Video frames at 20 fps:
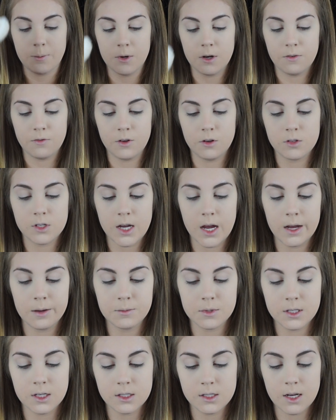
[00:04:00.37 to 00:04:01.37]
it a few
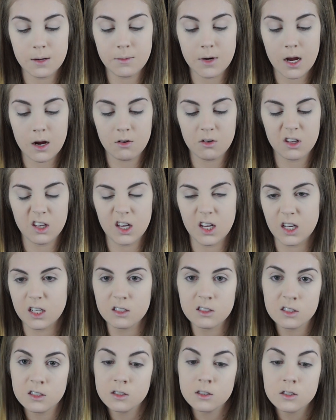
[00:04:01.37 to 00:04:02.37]
times since I'm not
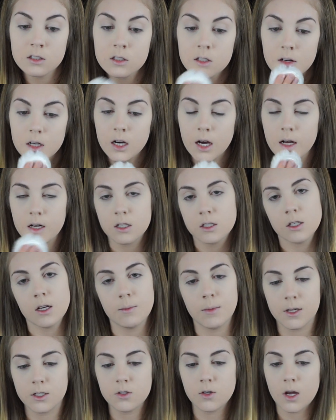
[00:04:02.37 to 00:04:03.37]
really, honestly I'm
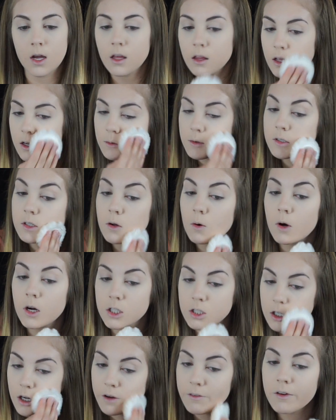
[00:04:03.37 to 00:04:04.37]
not doing anything, we're just going to
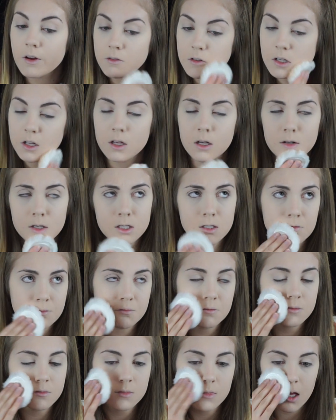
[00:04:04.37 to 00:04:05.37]
wash it off after this.
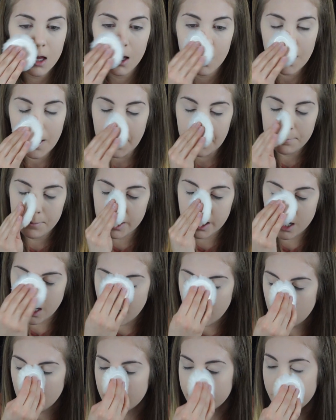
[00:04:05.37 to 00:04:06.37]

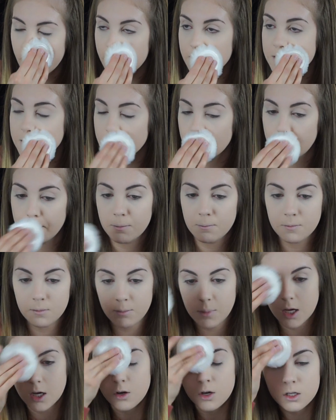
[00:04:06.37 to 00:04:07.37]
But if I was going to
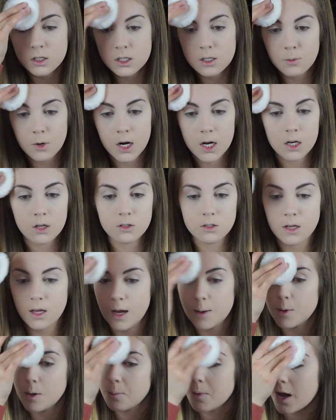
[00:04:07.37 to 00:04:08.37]
be going somewhere, I'd use a
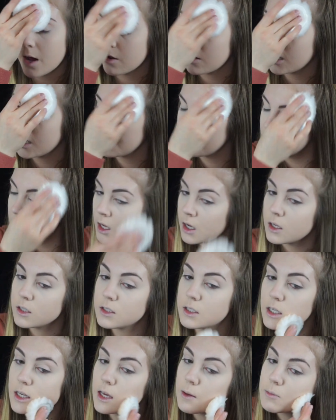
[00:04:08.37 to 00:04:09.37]
lot more powder
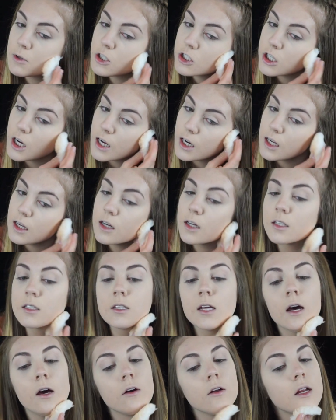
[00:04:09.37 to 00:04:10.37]
to keep the shininess
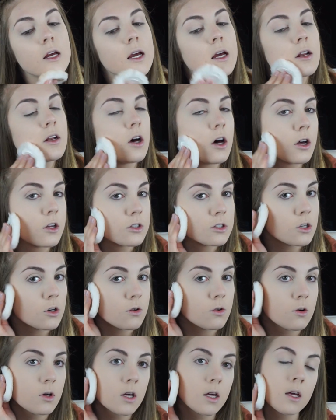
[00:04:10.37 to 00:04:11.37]
down and
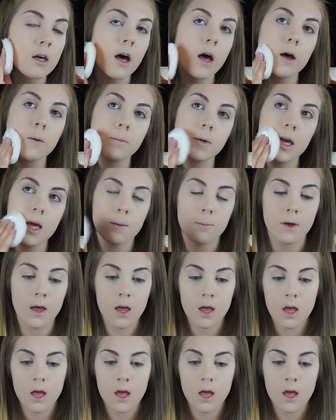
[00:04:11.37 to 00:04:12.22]
also help keep